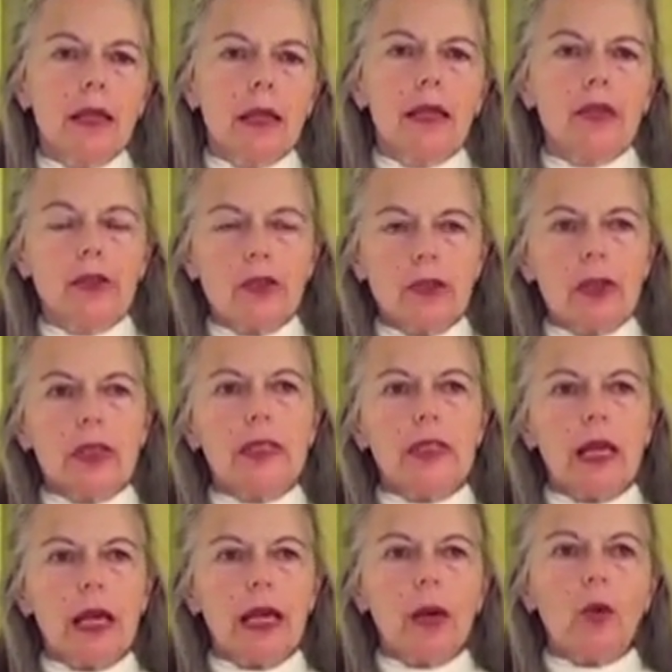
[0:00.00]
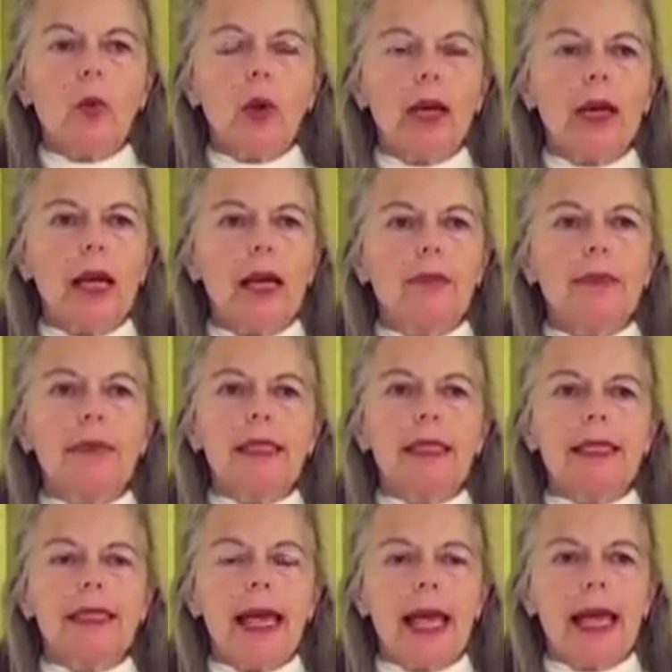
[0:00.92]
It's just like what I'm
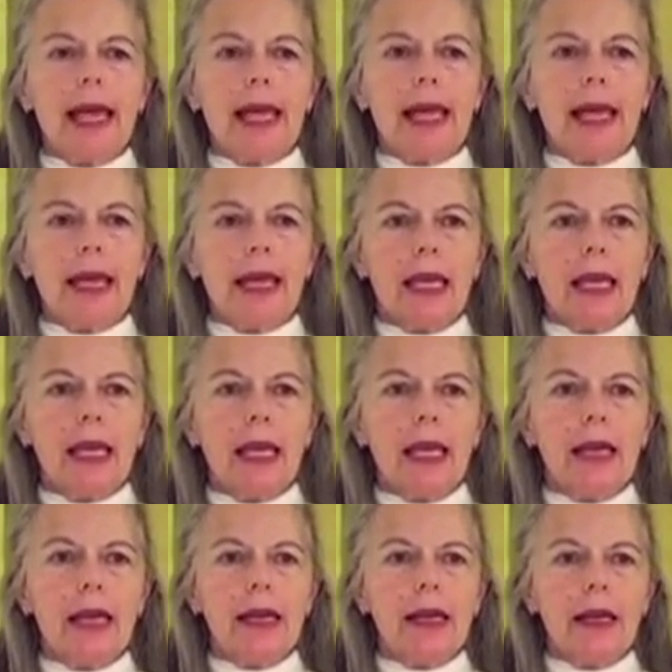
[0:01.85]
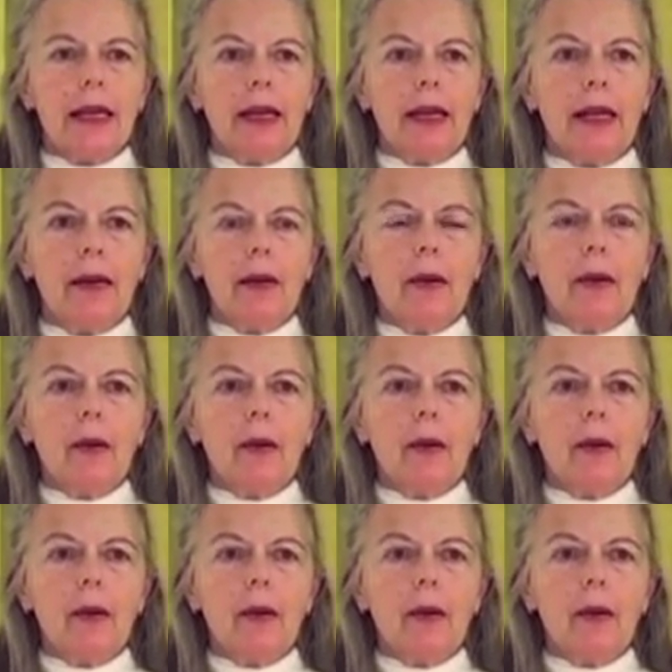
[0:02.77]
saying here